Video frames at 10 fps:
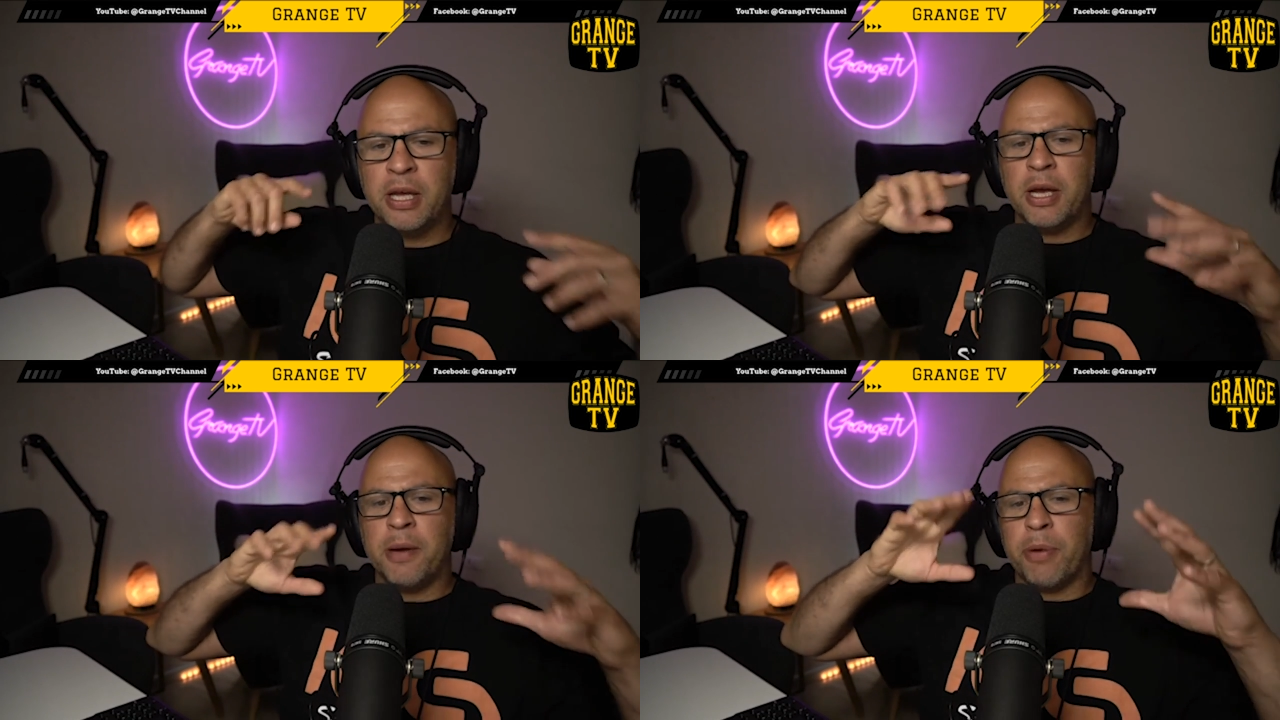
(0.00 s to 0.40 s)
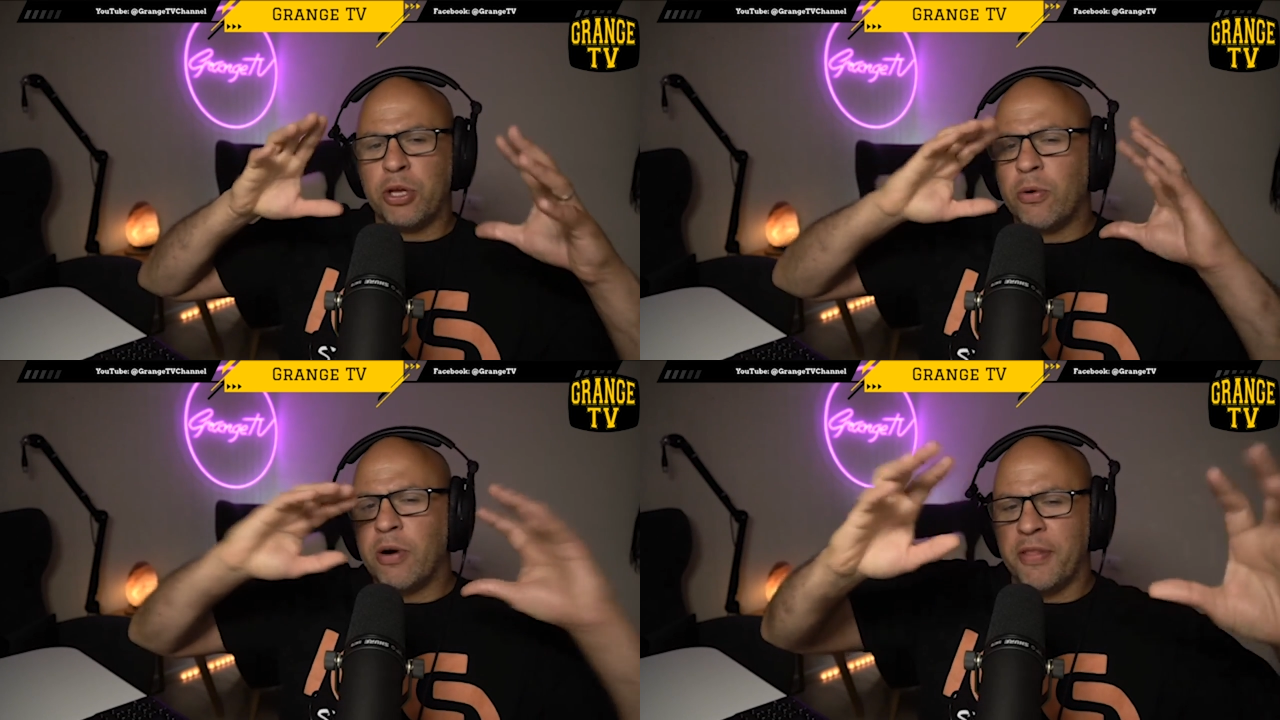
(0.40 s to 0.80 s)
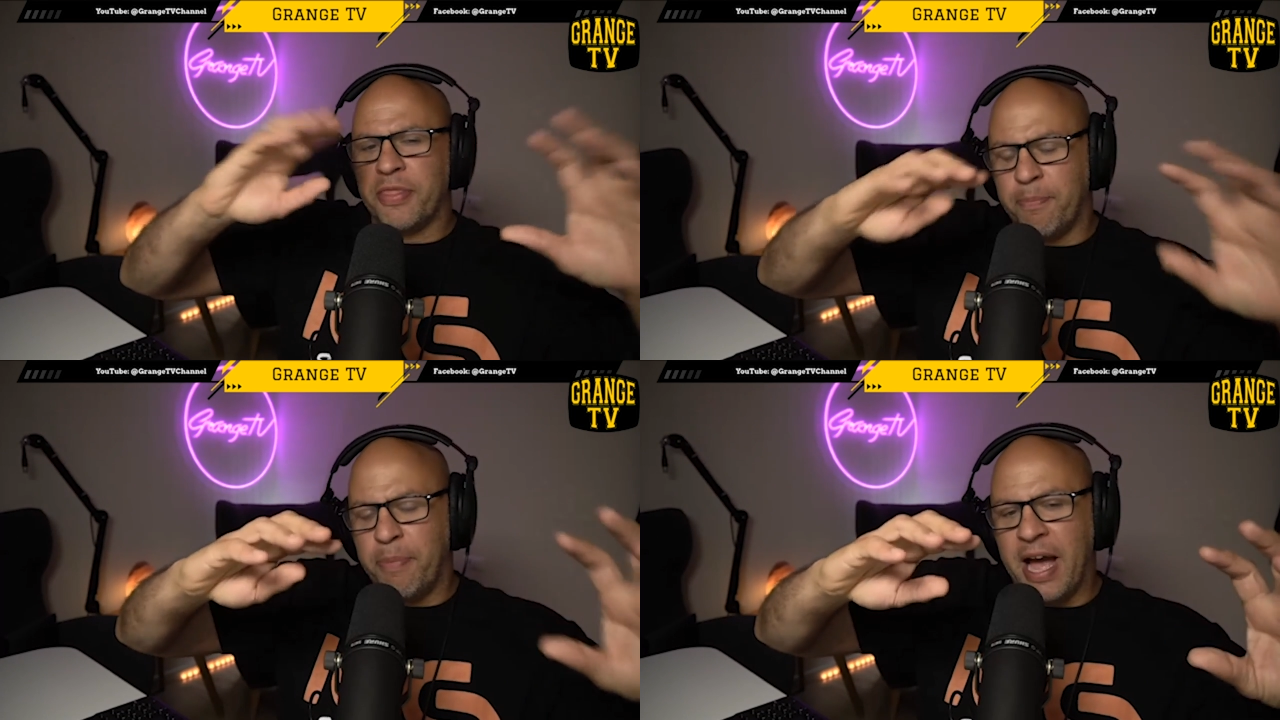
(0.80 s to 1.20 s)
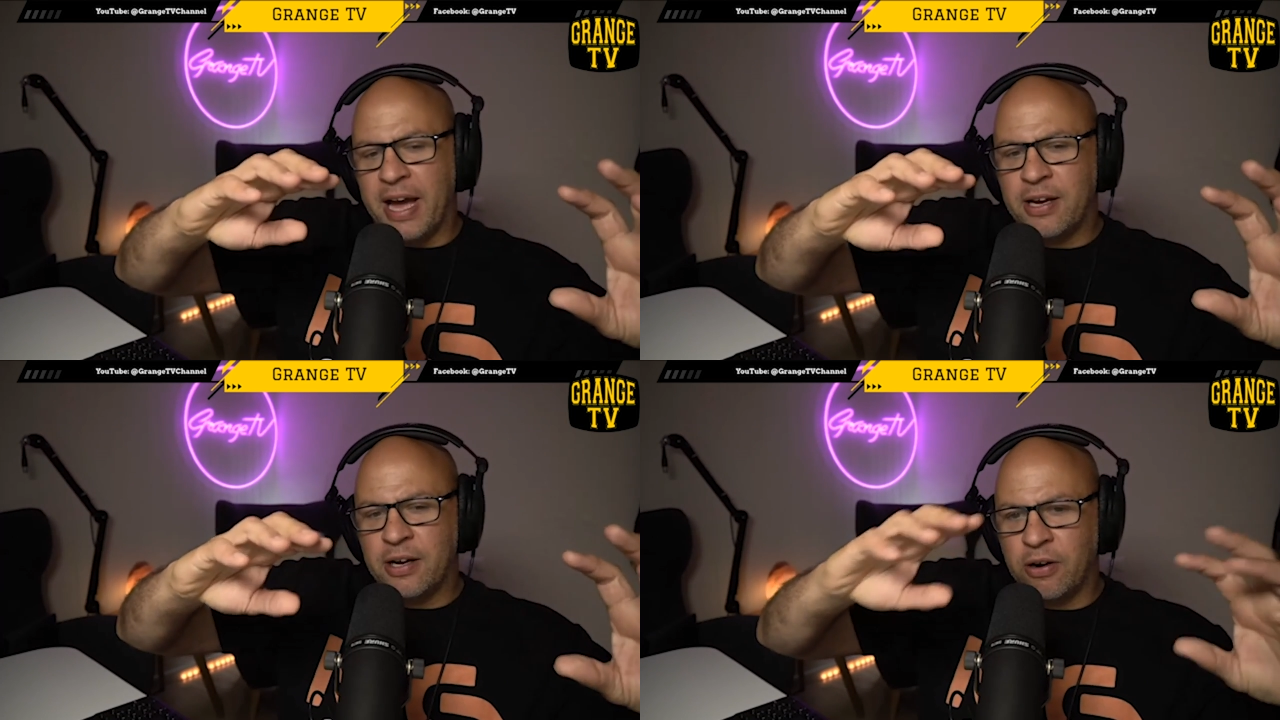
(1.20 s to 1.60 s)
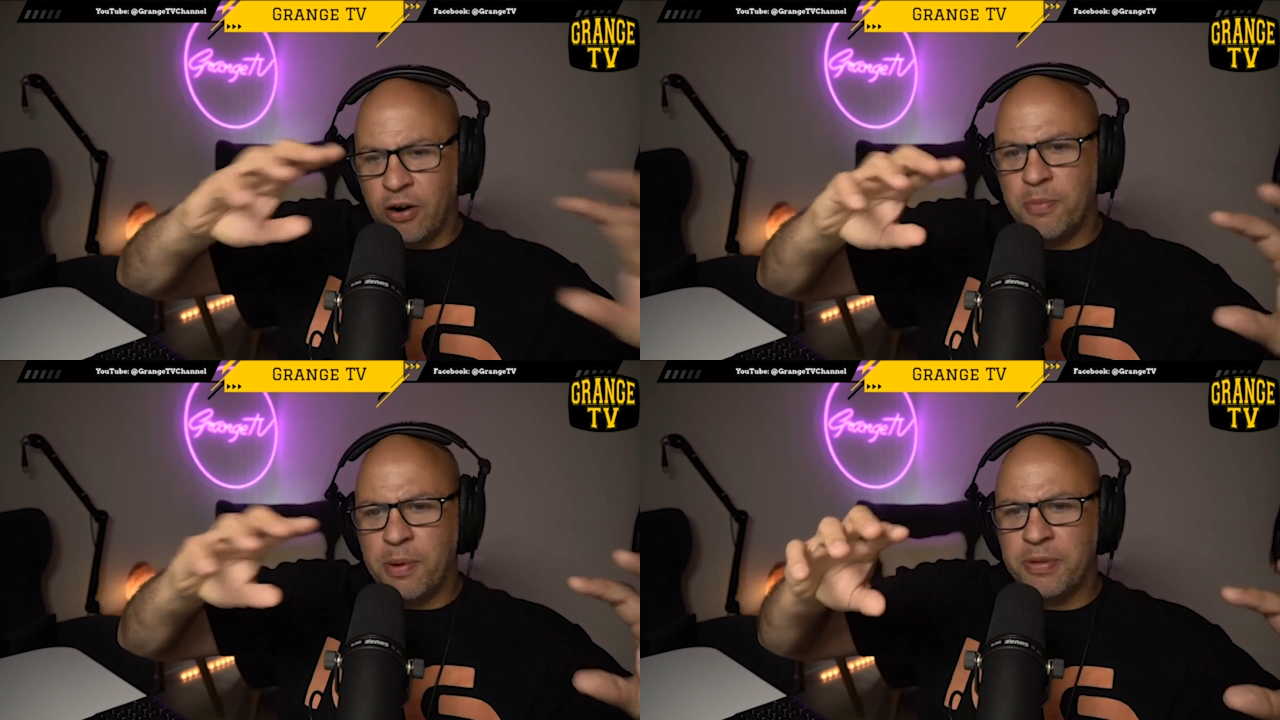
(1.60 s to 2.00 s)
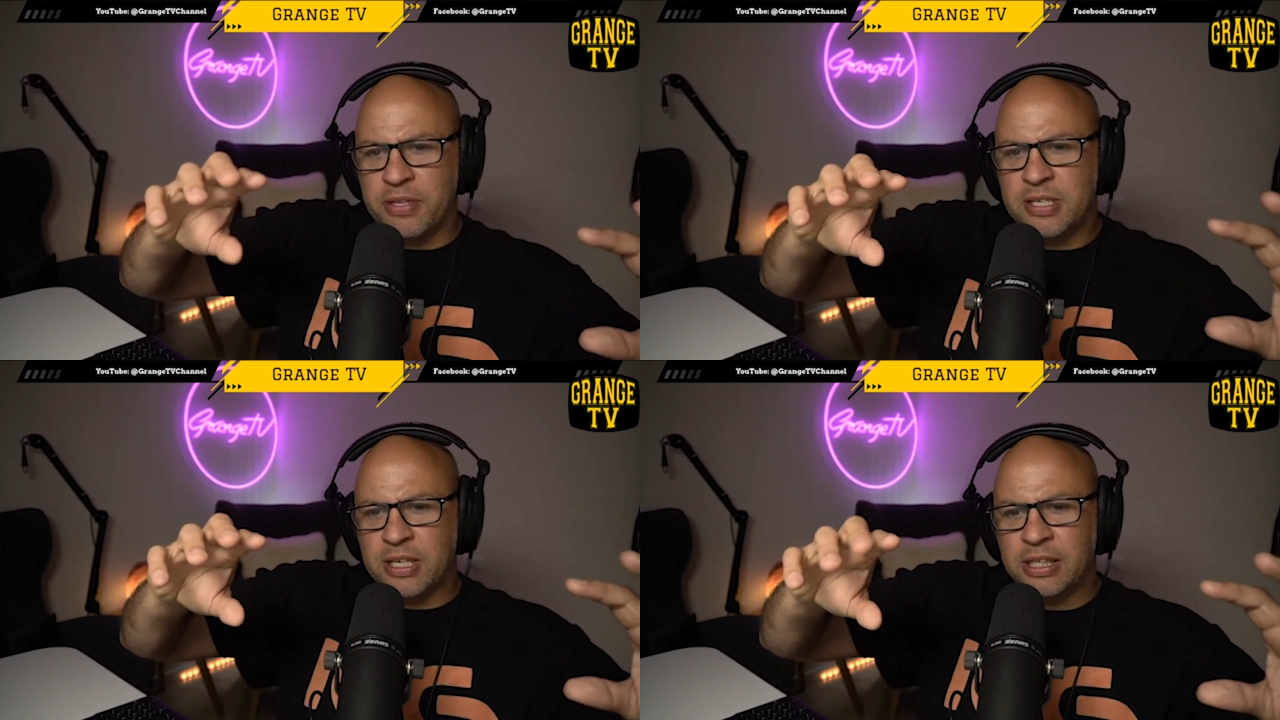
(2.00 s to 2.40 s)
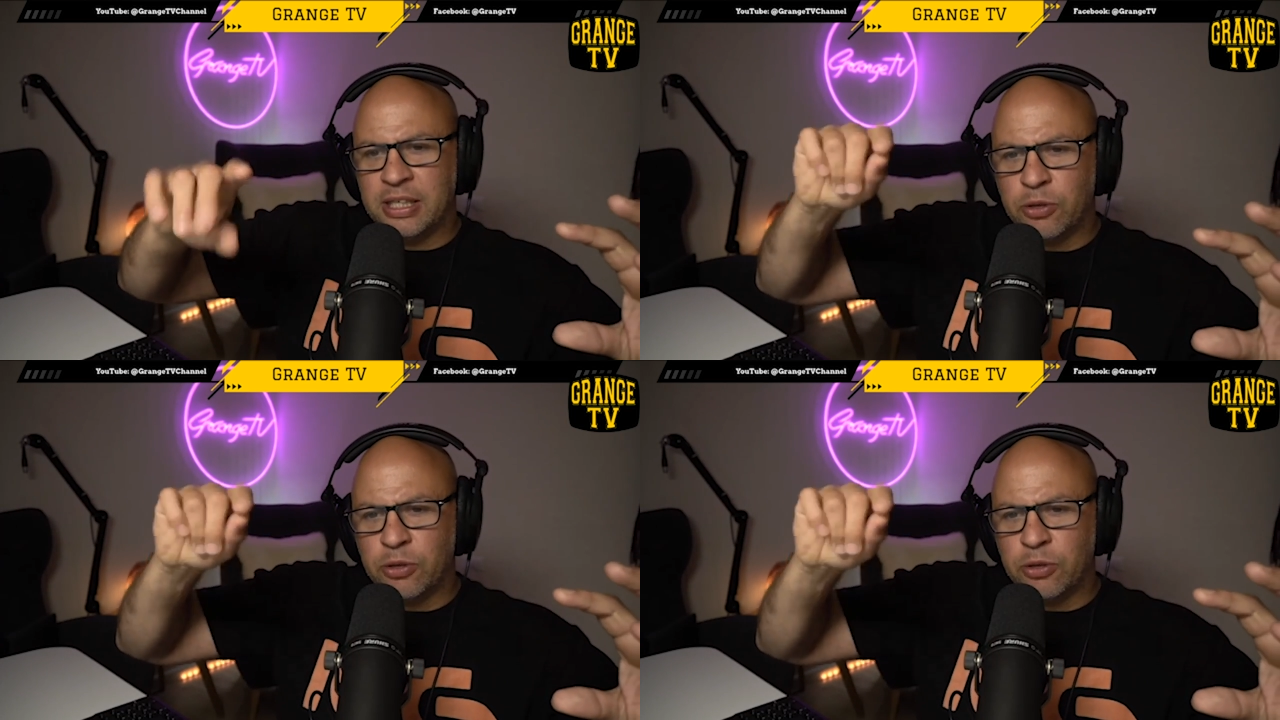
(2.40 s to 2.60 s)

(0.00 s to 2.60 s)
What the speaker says: But you were at the back. I remember this clearly.